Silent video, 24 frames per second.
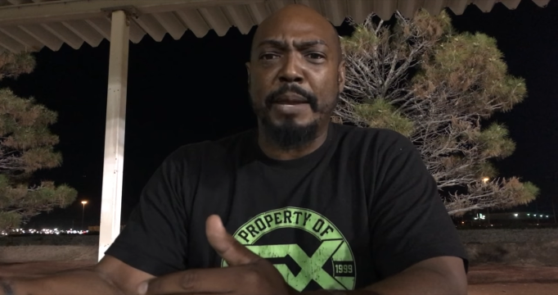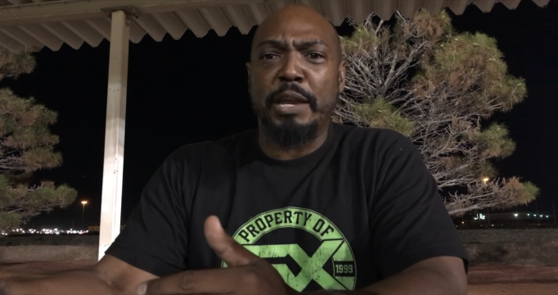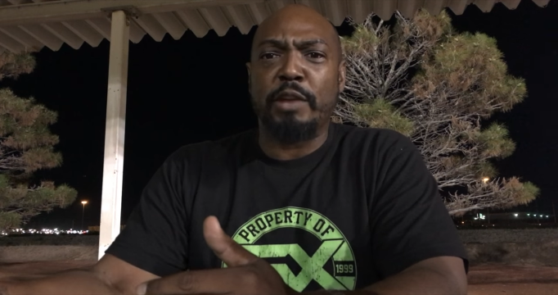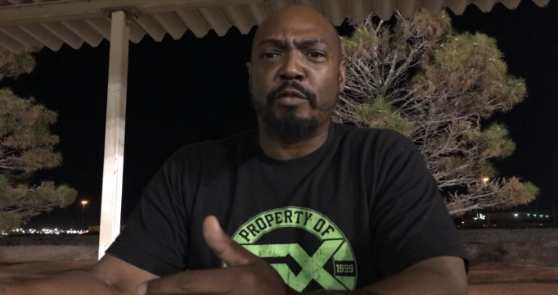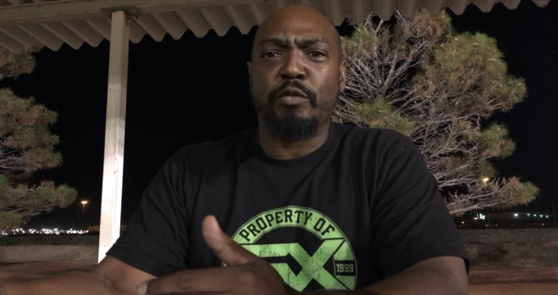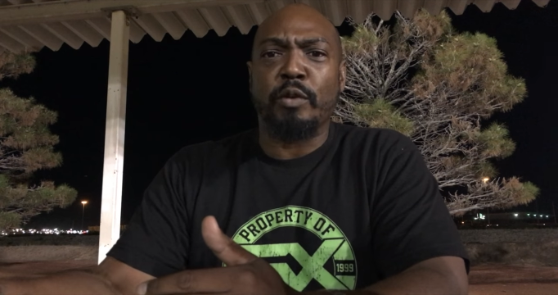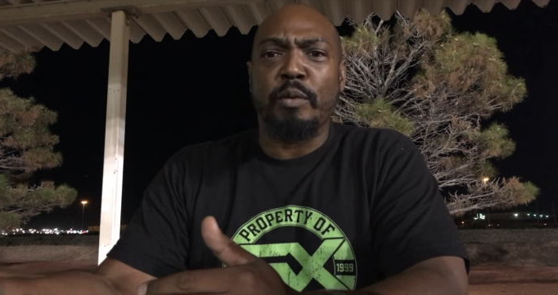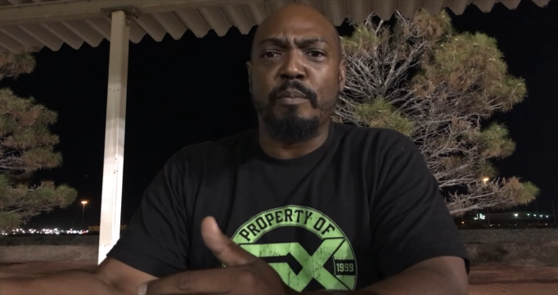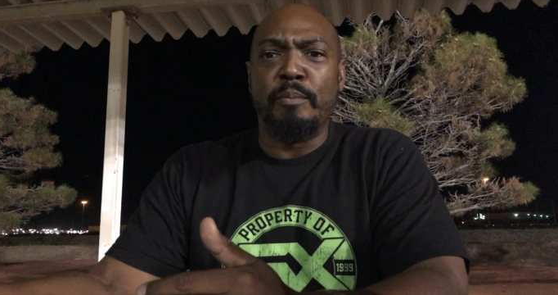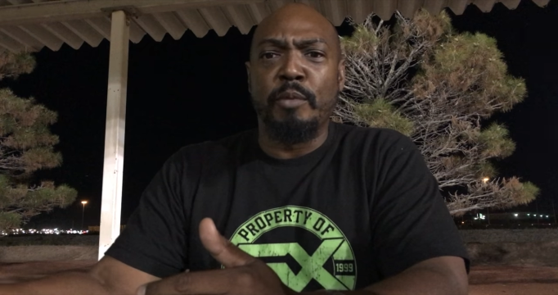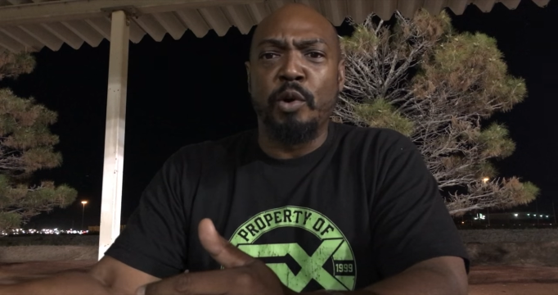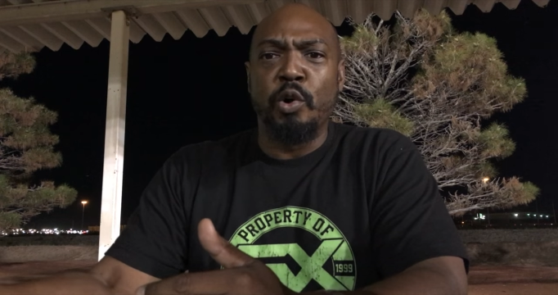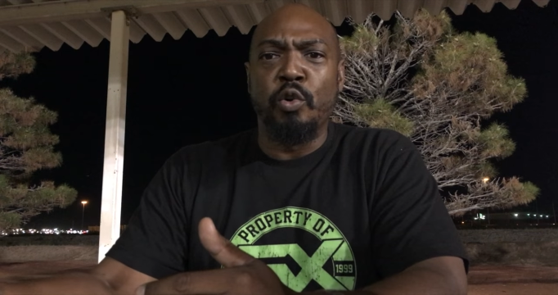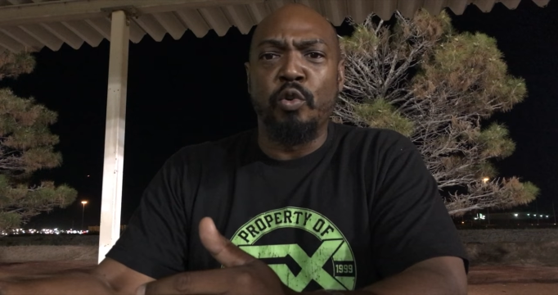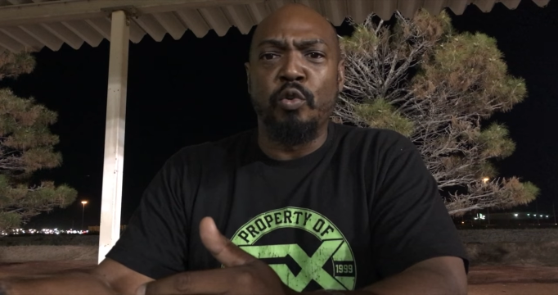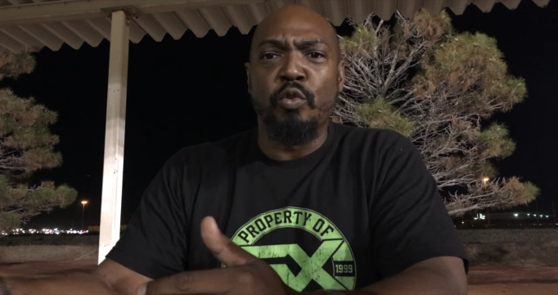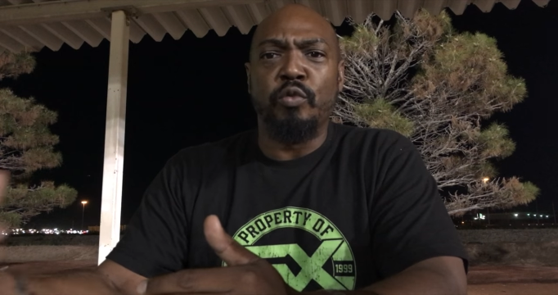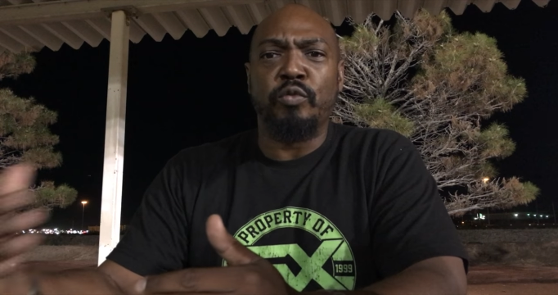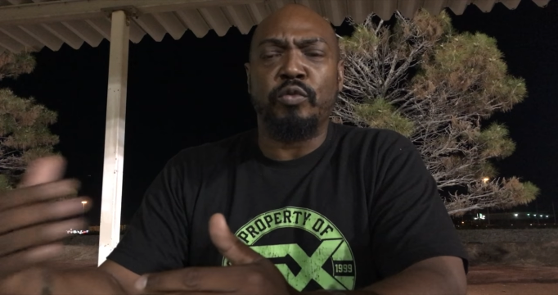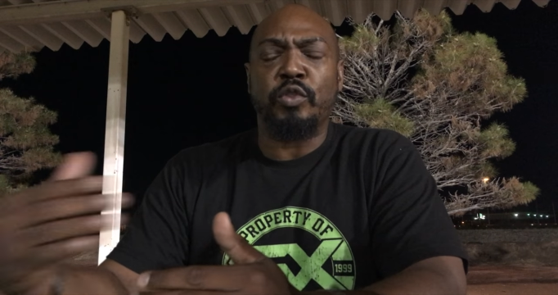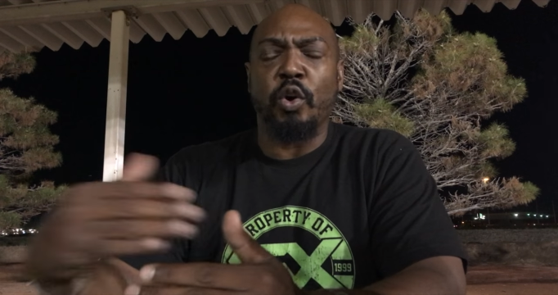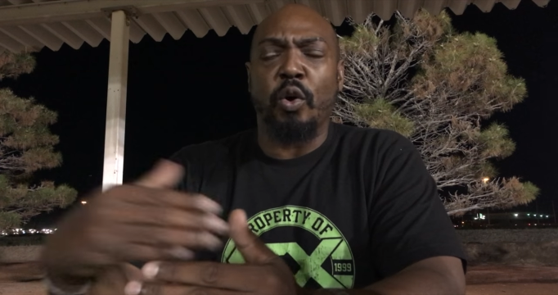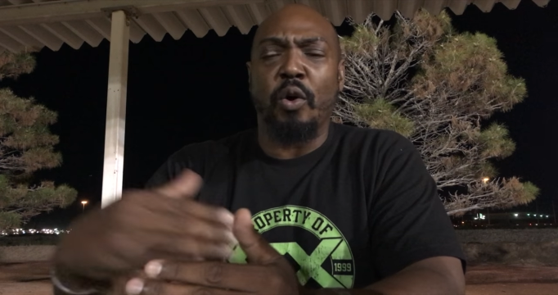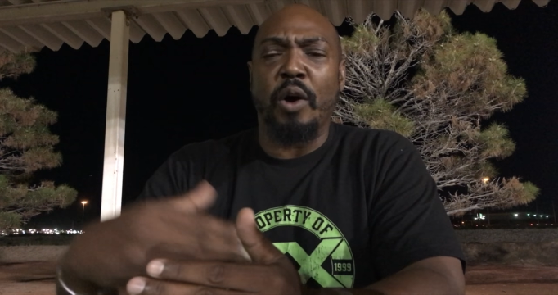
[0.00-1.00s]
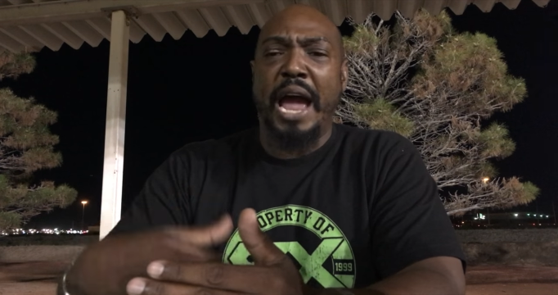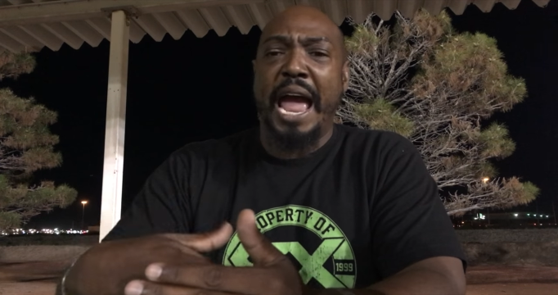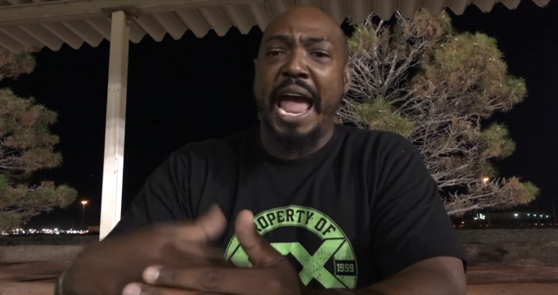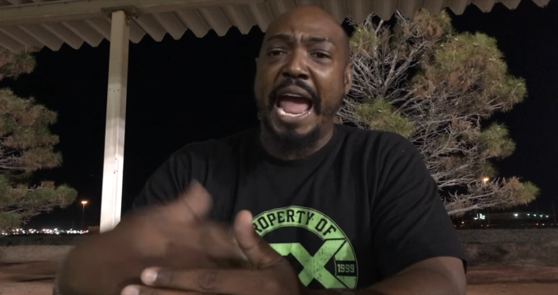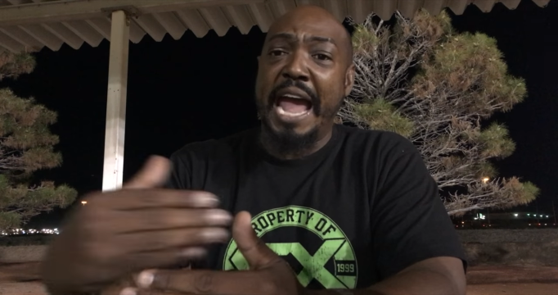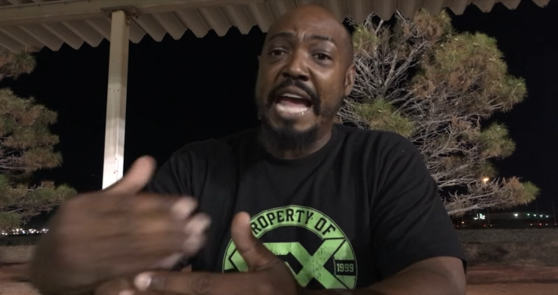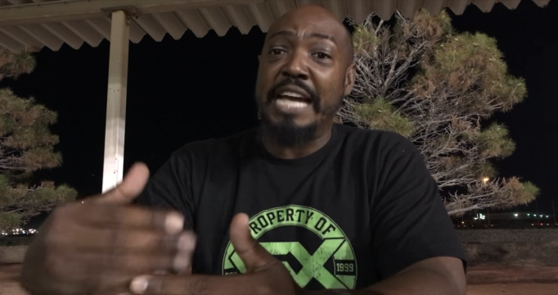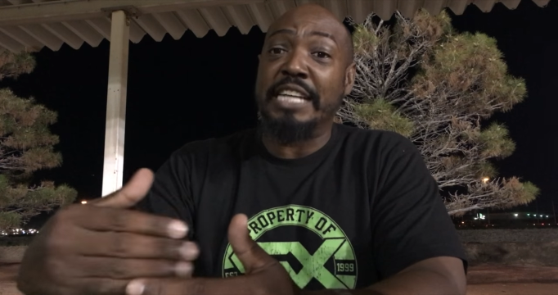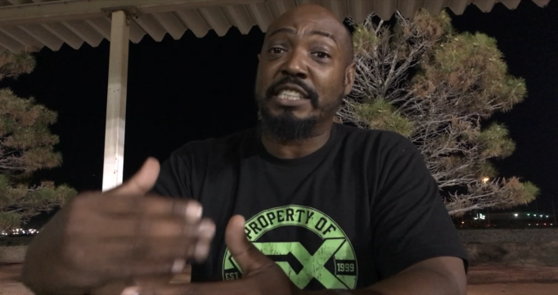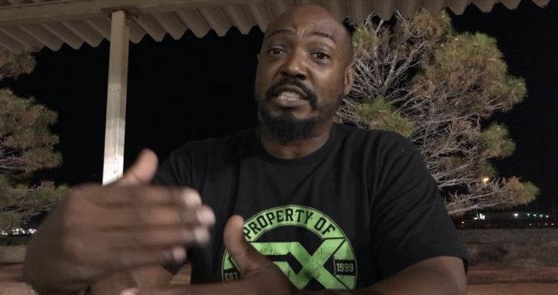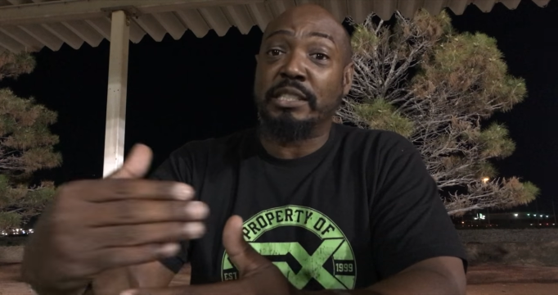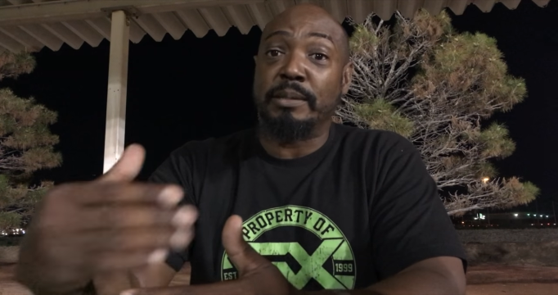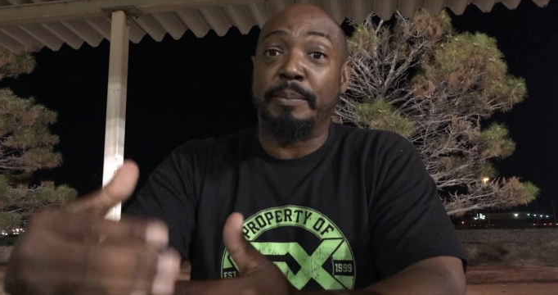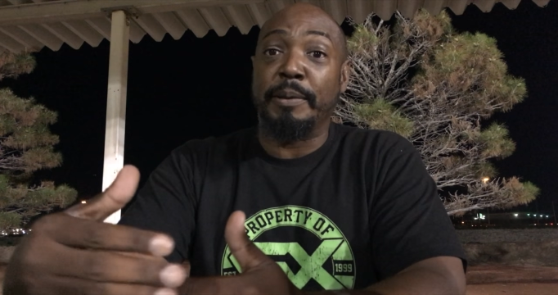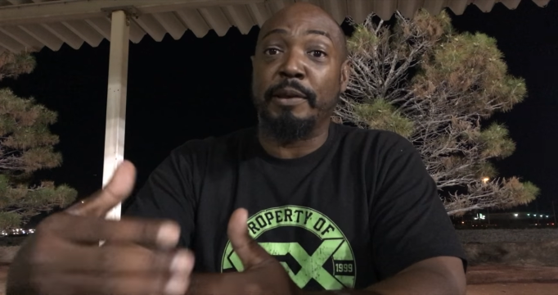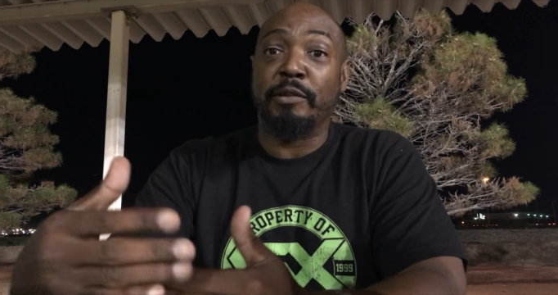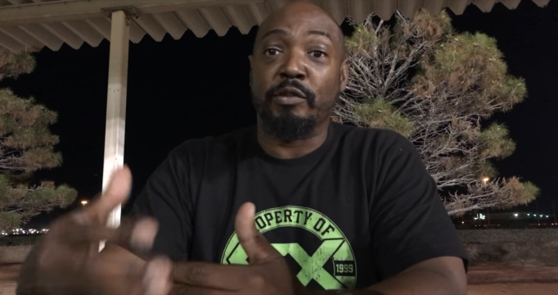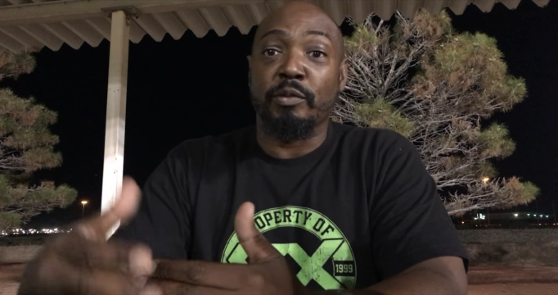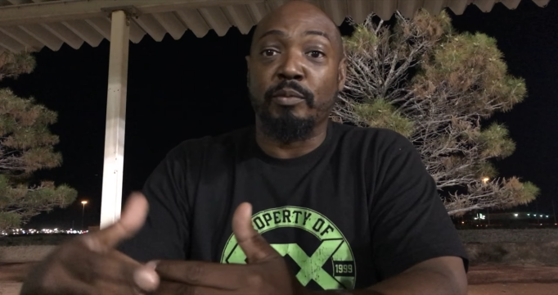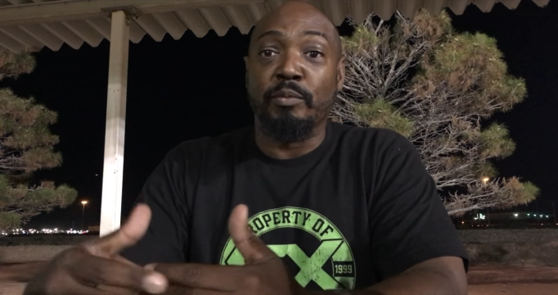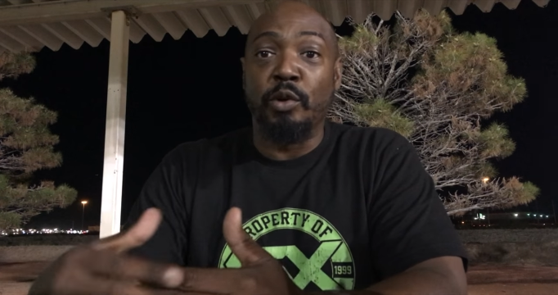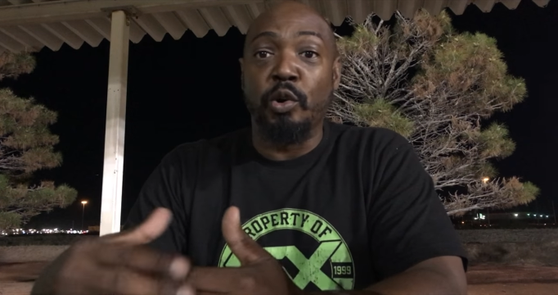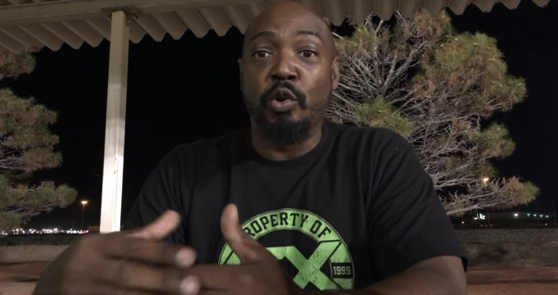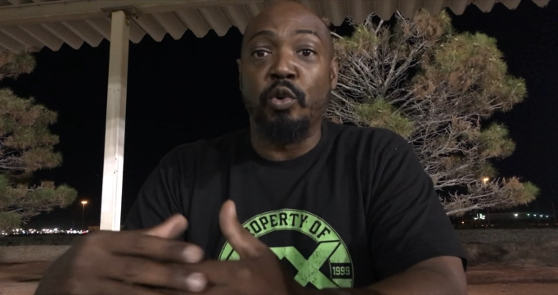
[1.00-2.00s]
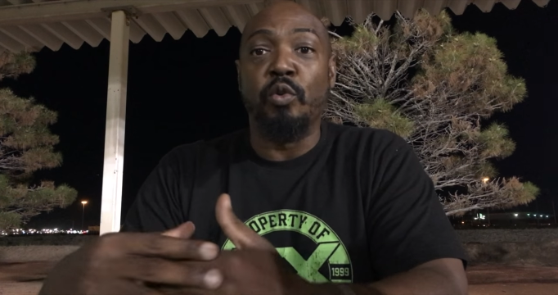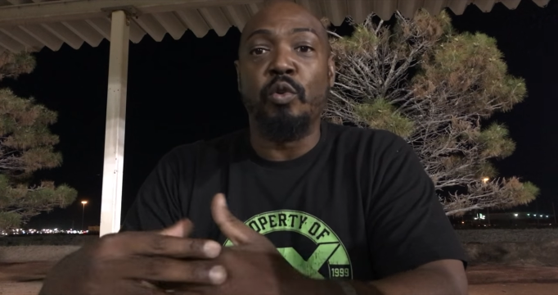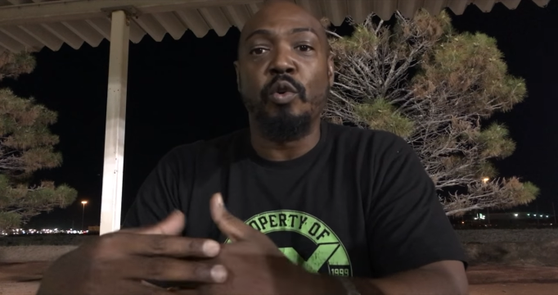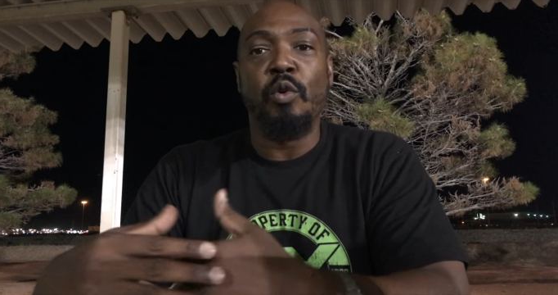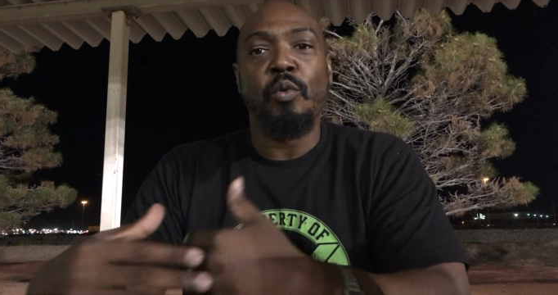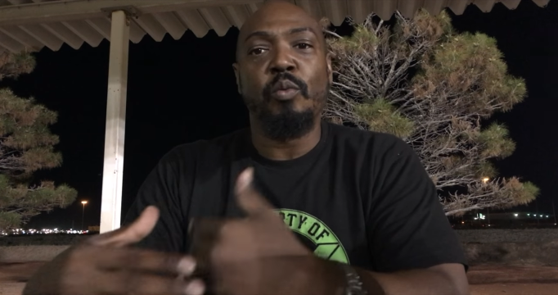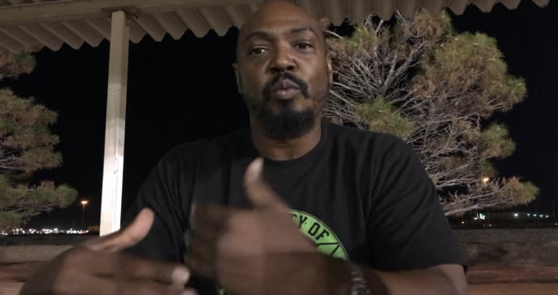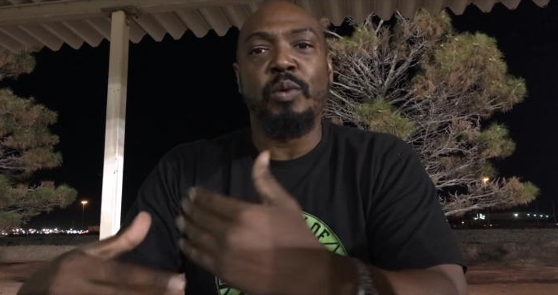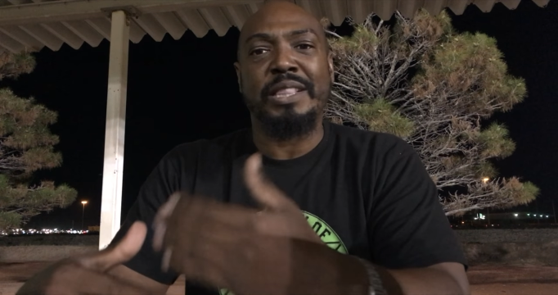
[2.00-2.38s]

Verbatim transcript: be removed or asked to be removed